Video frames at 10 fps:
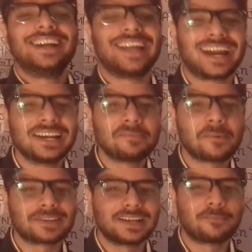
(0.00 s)
Directly
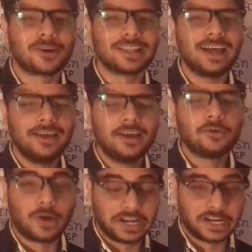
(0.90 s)
proportional for the
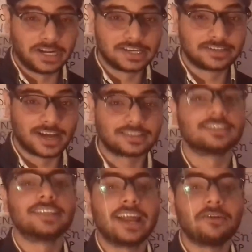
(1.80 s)
1 degree
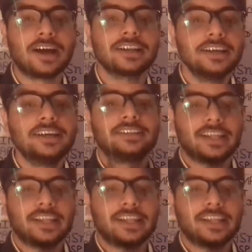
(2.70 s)
structure. Then what?